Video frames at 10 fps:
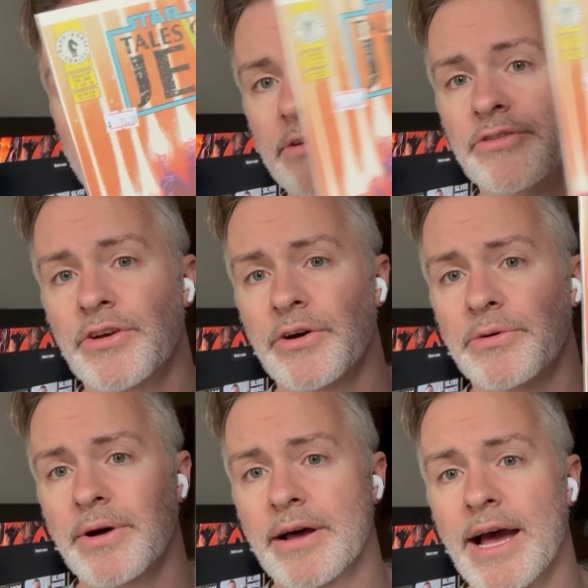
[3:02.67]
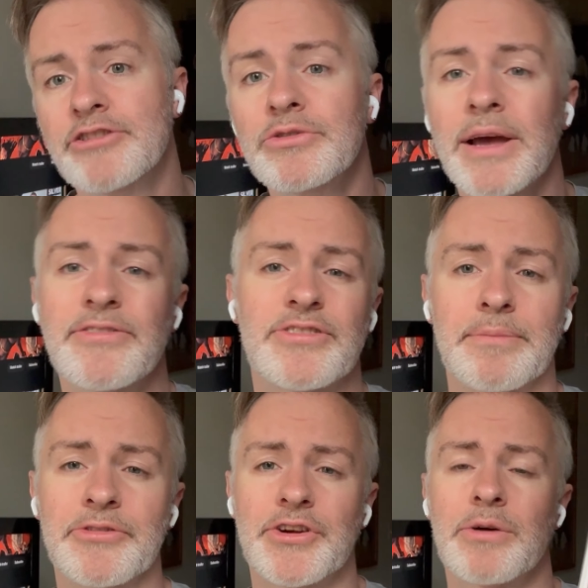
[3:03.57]
So uh, I do have
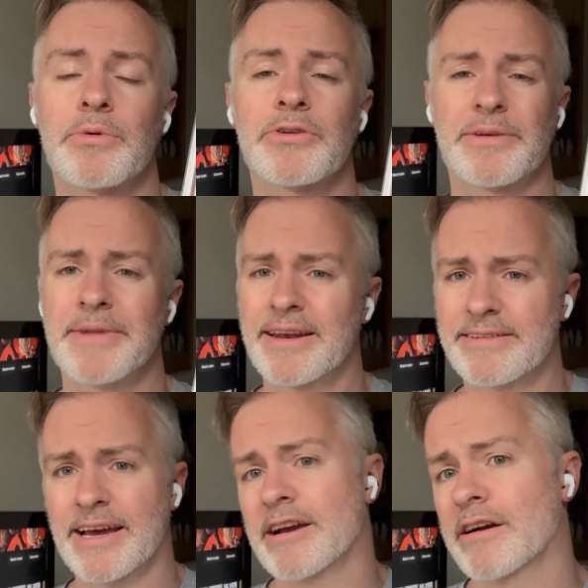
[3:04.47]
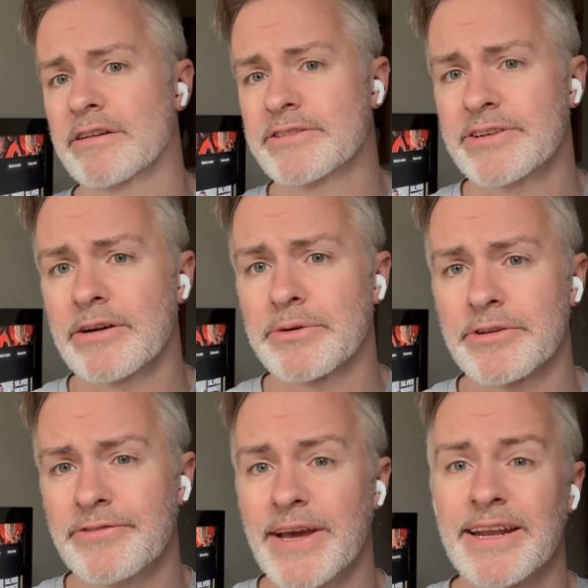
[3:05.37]
some Star Wars. I'm not a die-hard Star
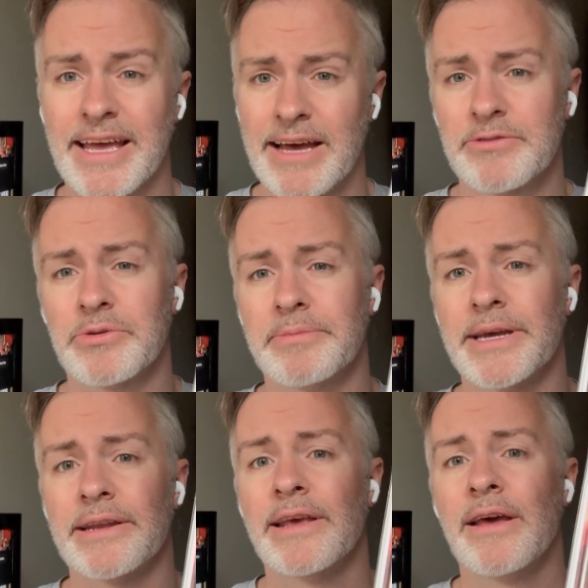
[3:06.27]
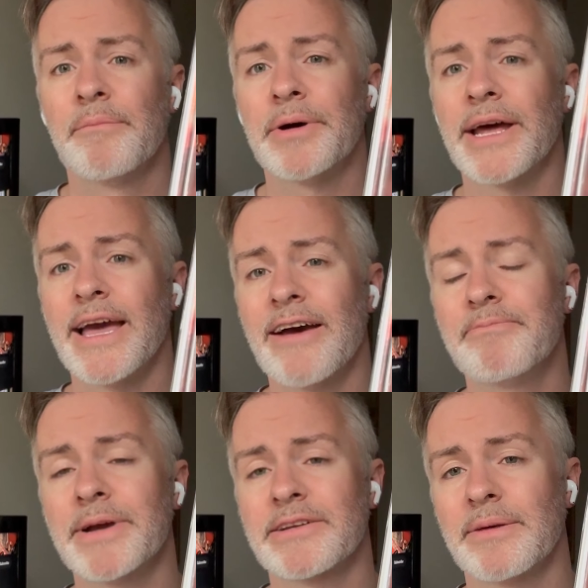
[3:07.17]
Wars fan, I have to admit, but I
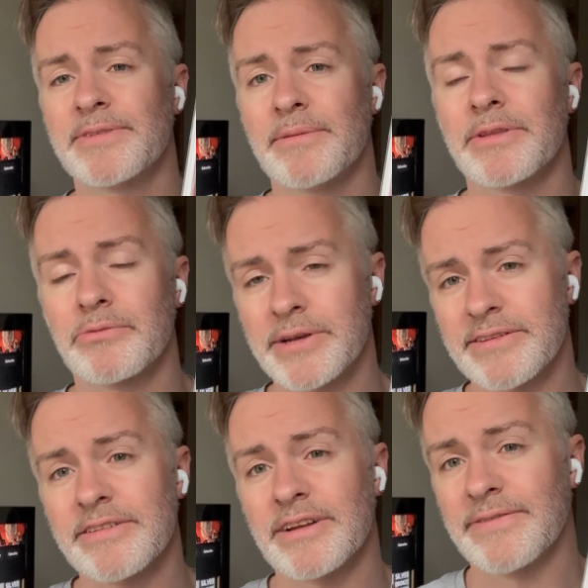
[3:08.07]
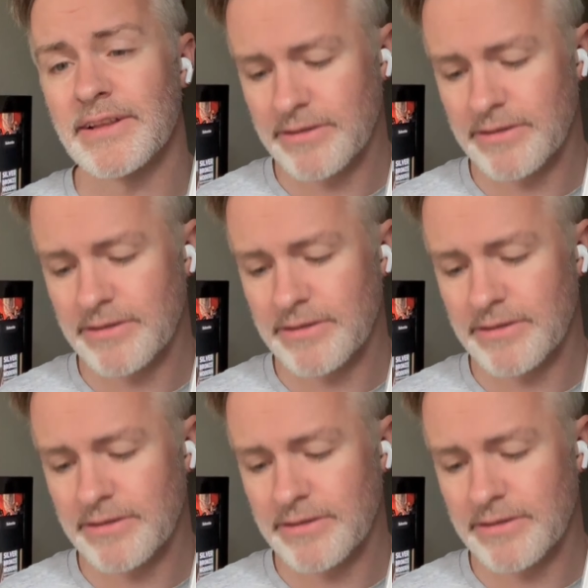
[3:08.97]
have picked up some of the recent stuff that's